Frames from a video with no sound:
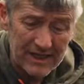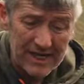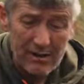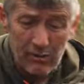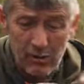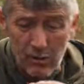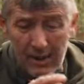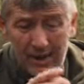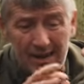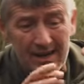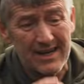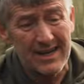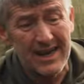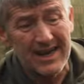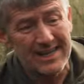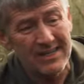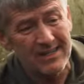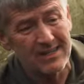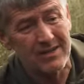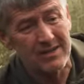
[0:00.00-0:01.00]
how quickly
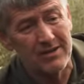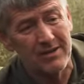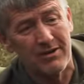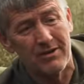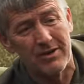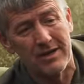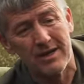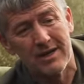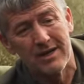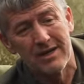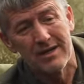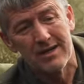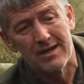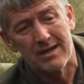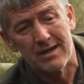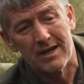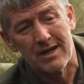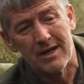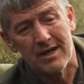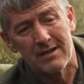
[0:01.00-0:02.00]
that is to tie.
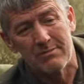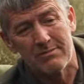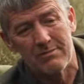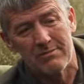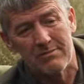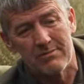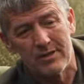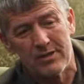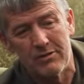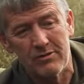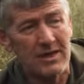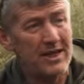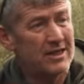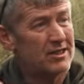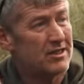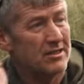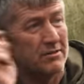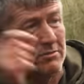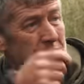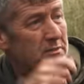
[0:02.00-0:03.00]
You can get
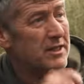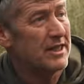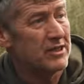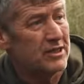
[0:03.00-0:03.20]
to